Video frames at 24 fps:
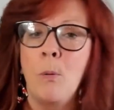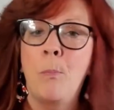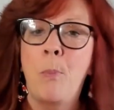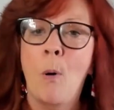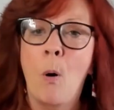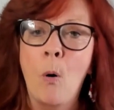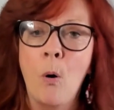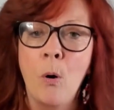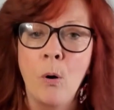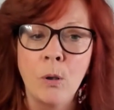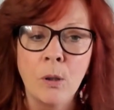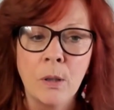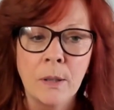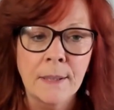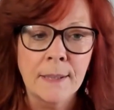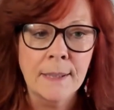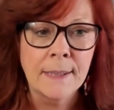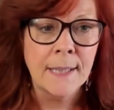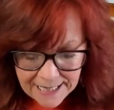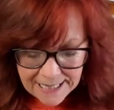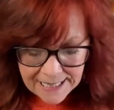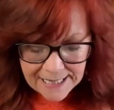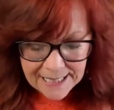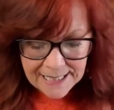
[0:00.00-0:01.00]
bowls,
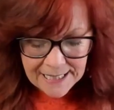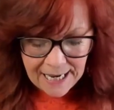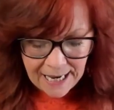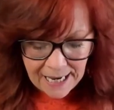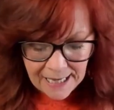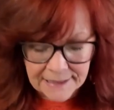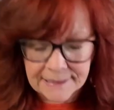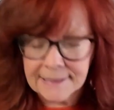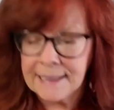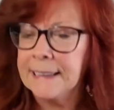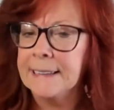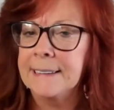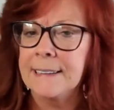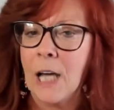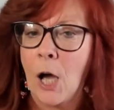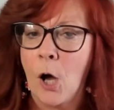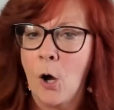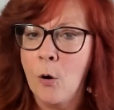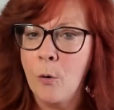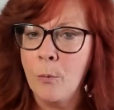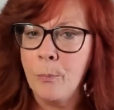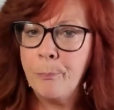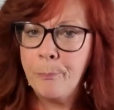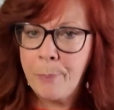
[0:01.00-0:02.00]
it has its
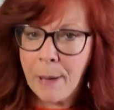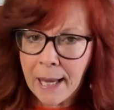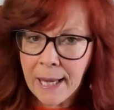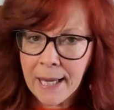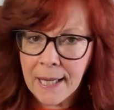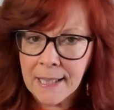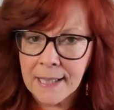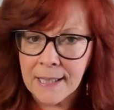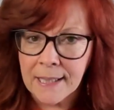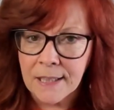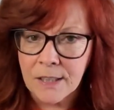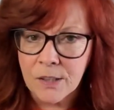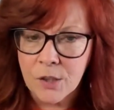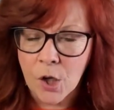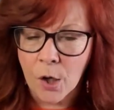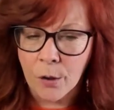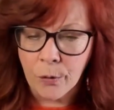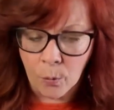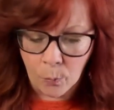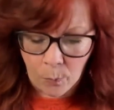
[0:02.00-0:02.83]
own page on the